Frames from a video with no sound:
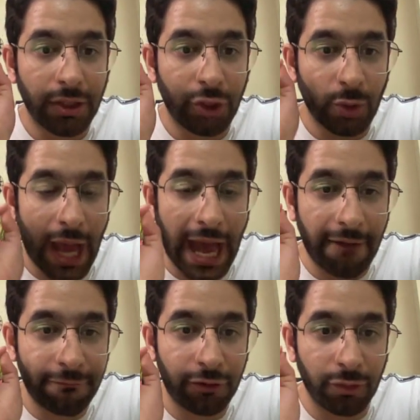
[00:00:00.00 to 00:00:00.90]
you
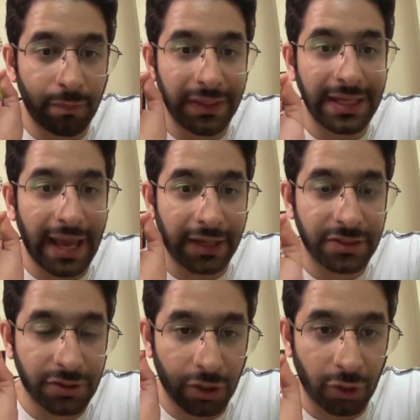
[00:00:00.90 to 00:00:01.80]
have to be
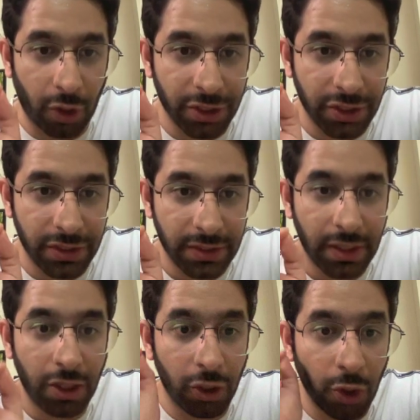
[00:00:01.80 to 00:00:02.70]
extra cautious.
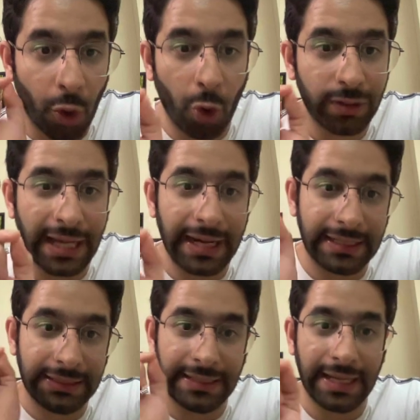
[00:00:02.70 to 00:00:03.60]
Know that
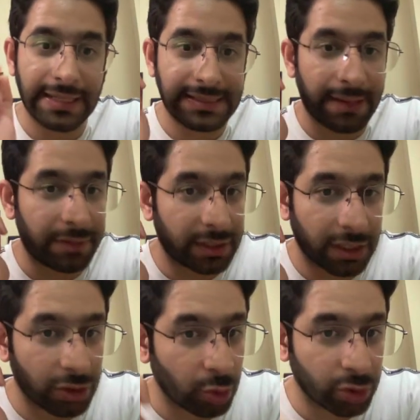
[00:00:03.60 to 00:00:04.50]
ye examiner
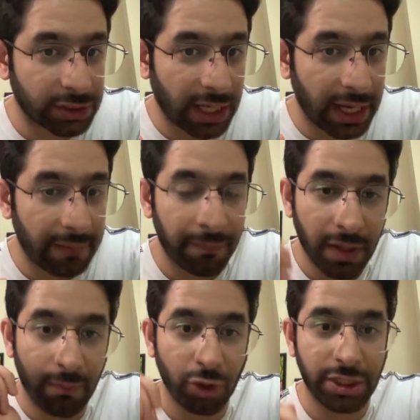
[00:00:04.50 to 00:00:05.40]
ki dusra hai,
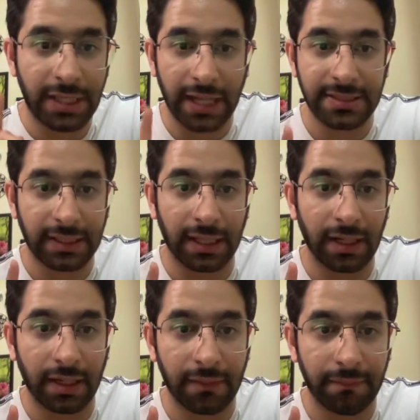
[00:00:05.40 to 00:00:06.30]
mujhe dhyan se
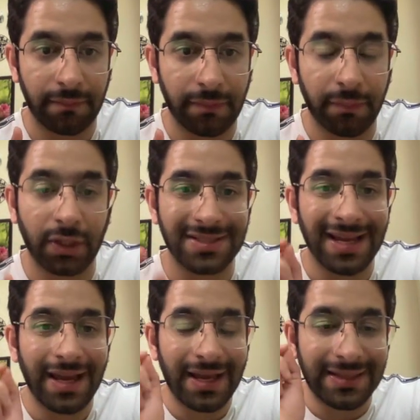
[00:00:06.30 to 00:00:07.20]
khelna hai. Because
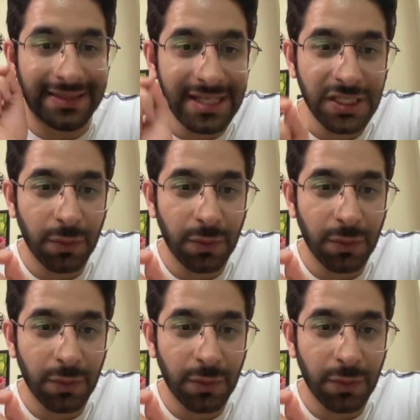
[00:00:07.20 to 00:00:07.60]
this